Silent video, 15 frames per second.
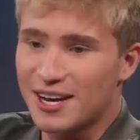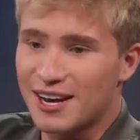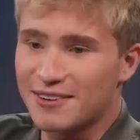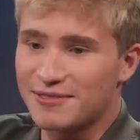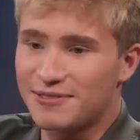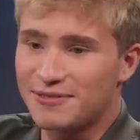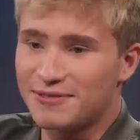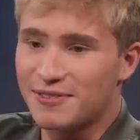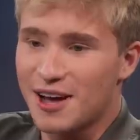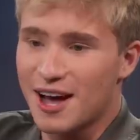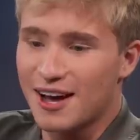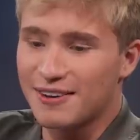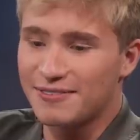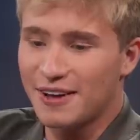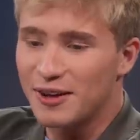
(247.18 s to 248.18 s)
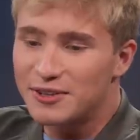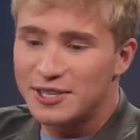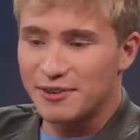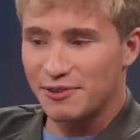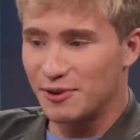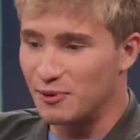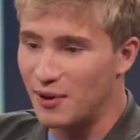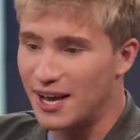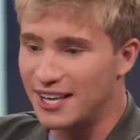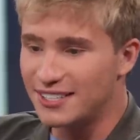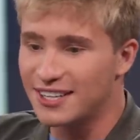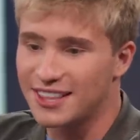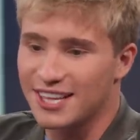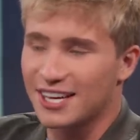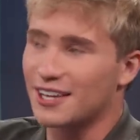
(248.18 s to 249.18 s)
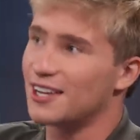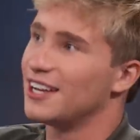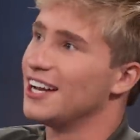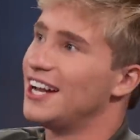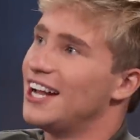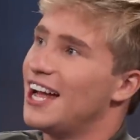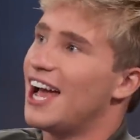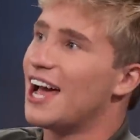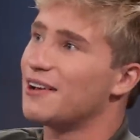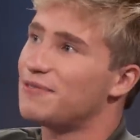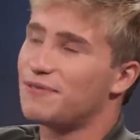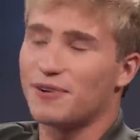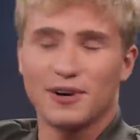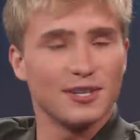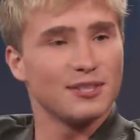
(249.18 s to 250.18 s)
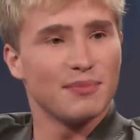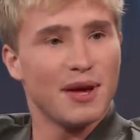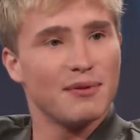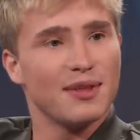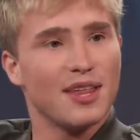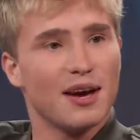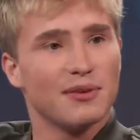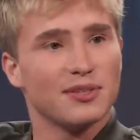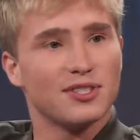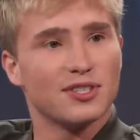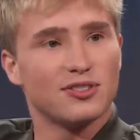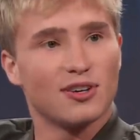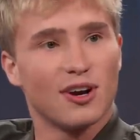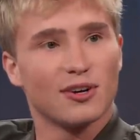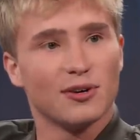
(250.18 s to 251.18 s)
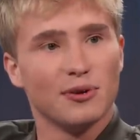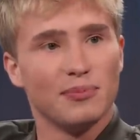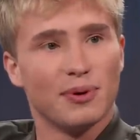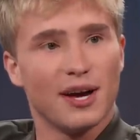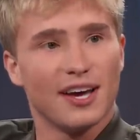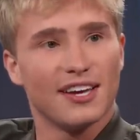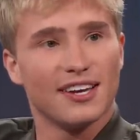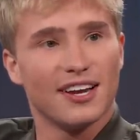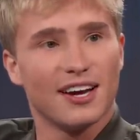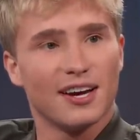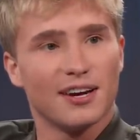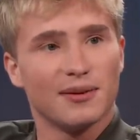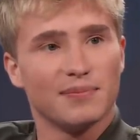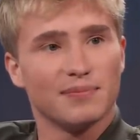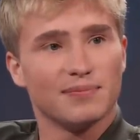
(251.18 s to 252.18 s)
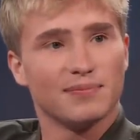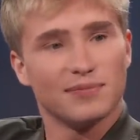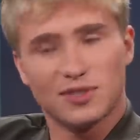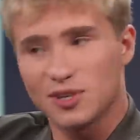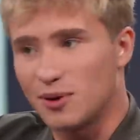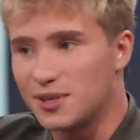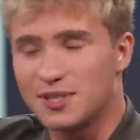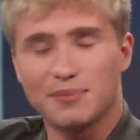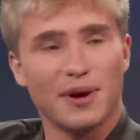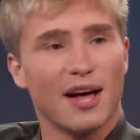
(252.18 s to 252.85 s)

and I've uh, found different ways. I think it. At first, maybe that was a struggle, but um, it's always a